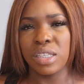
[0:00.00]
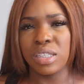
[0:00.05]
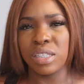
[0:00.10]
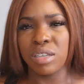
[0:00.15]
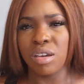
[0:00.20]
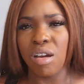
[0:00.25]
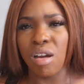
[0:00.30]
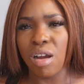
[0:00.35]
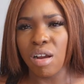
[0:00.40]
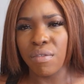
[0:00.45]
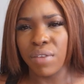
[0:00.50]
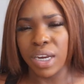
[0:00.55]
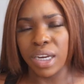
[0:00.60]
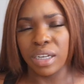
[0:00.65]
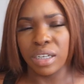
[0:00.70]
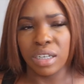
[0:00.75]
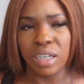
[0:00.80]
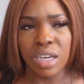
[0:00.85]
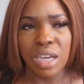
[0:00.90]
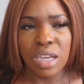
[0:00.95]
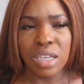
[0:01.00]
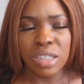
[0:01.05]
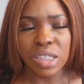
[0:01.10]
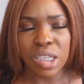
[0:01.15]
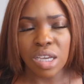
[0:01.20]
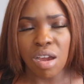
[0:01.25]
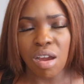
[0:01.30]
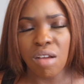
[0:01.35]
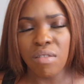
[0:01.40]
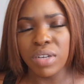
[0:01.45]
scarring
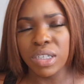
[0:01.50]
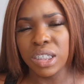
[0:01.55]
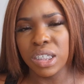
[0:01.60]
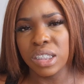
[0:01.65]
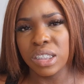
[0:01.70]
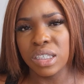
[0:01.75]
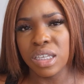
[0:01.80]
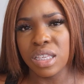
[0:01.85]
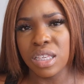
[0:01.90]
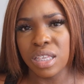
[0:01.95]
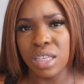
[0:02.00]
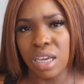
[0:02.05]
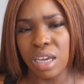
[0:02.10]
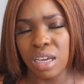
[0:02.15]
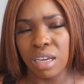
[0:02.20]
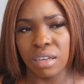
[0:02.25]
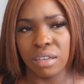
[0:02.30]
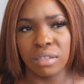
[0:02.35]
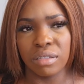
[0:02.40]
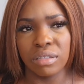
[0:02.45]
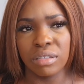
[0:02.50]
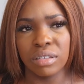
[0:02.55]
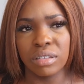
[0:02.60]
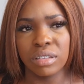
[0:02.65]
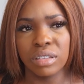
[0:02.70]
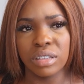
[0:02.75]
is a thing.